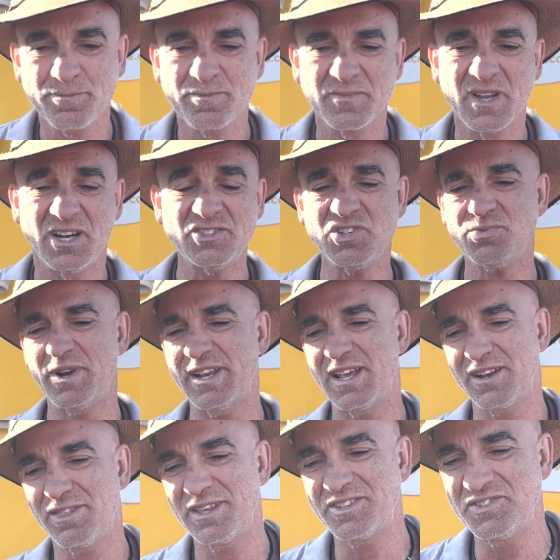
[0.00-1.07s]
I just ran out
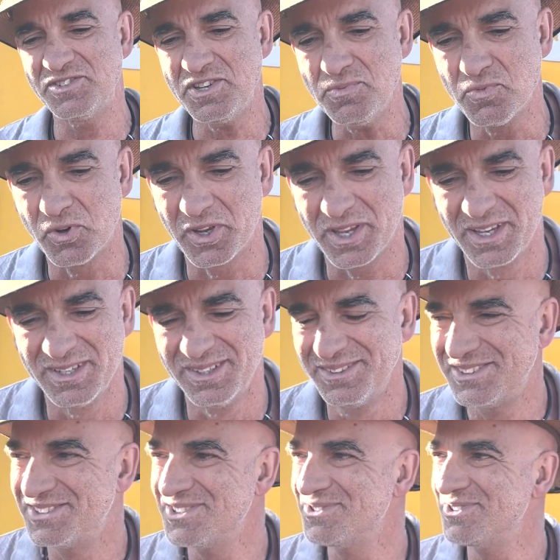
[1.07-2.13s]
of things that didn't work,
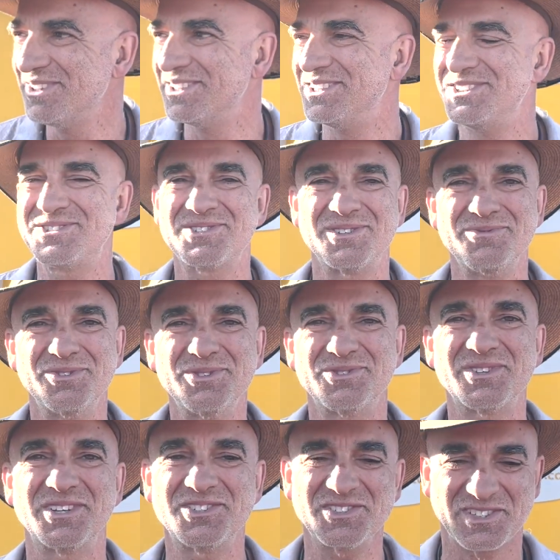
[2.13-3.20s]
which is really interesting view.
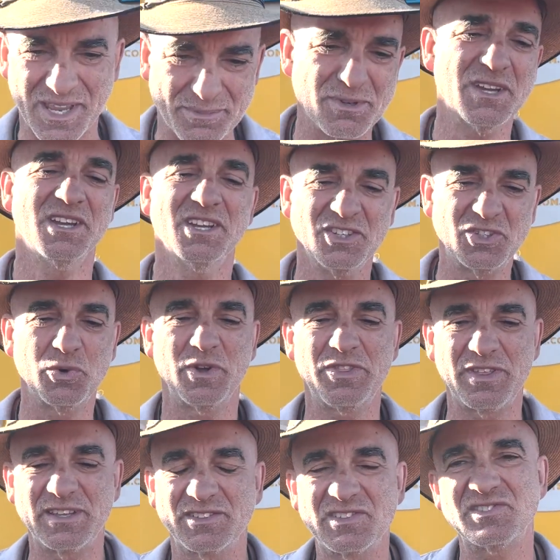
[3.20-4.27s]
So he just kept doing
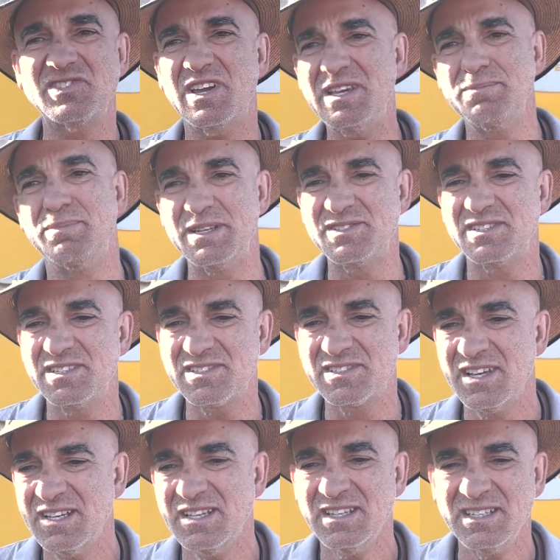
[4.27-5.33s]
things. And so in business,
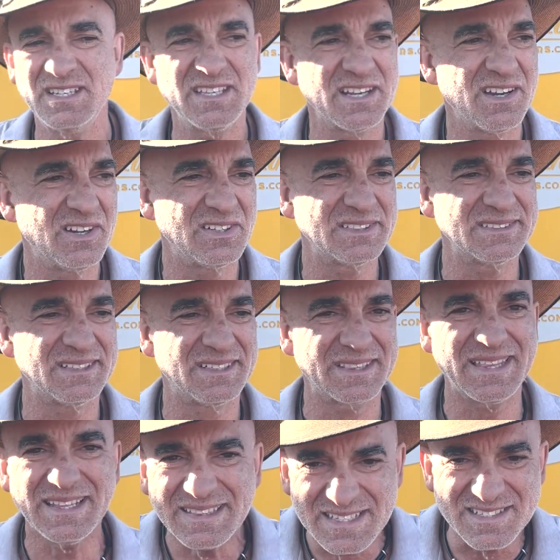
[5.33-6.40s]
you know, I
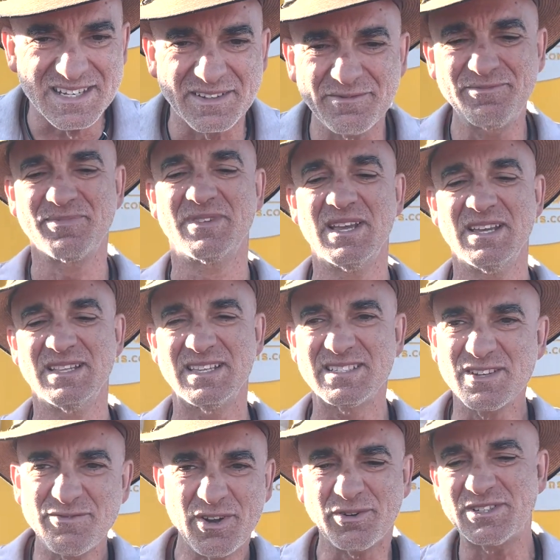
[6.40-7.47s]
think there's a
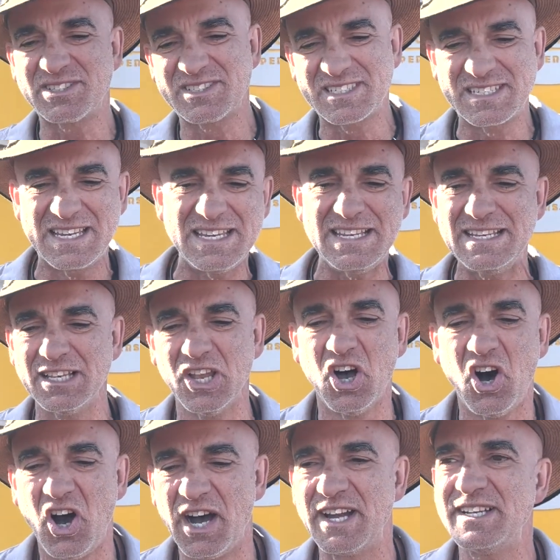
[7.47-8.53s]
very skinny
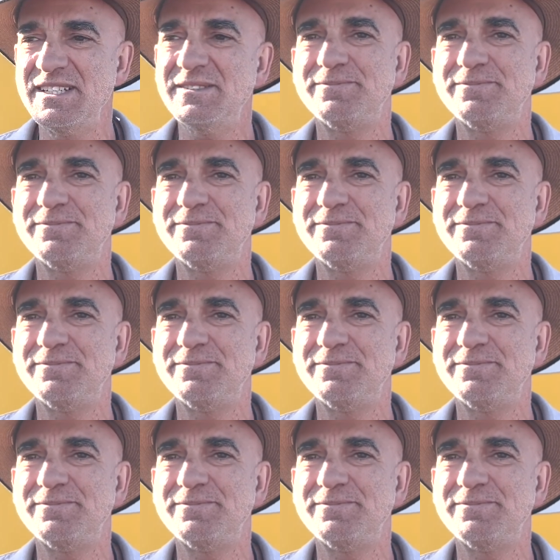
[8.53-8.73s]
line